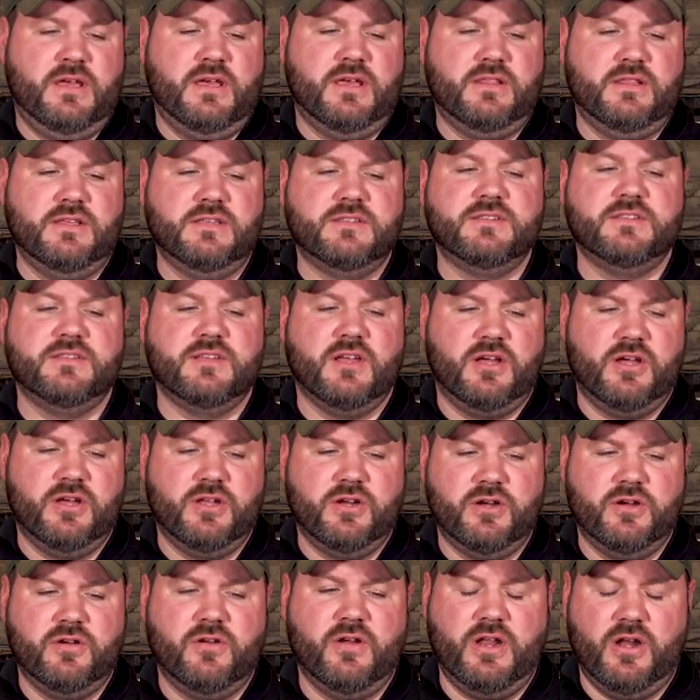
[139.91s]
and this is a
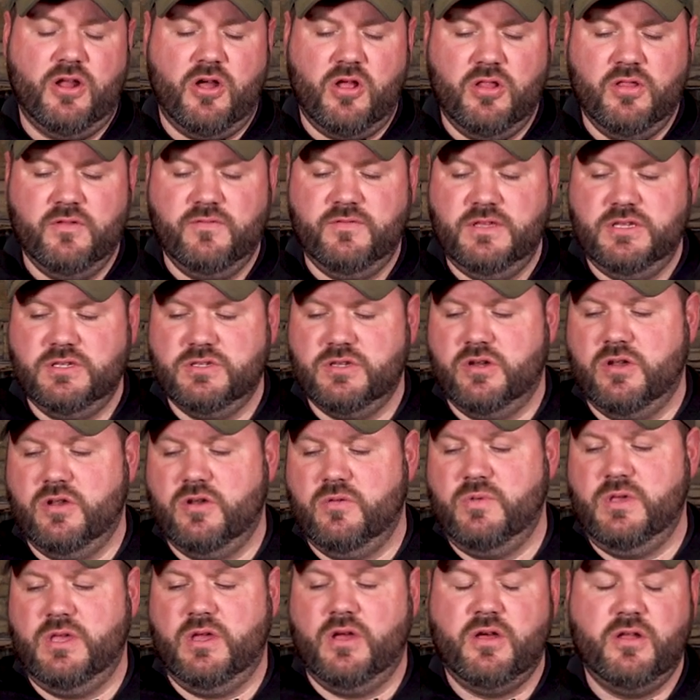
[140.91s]
100 grain. All of these are
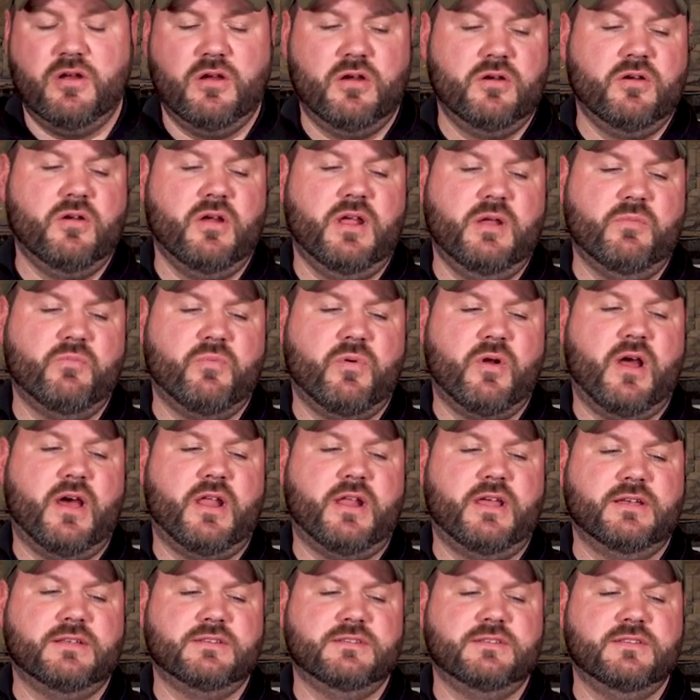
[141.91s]
gonna be 100 grain
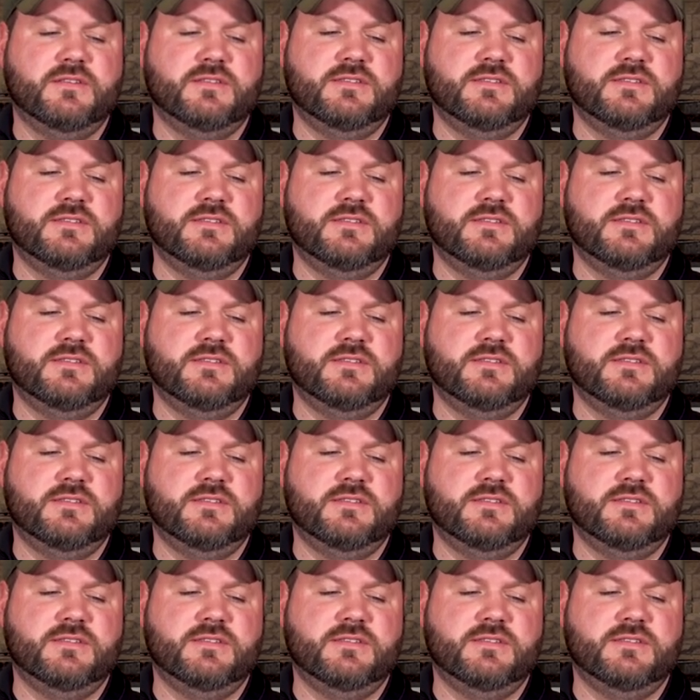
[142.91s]
products.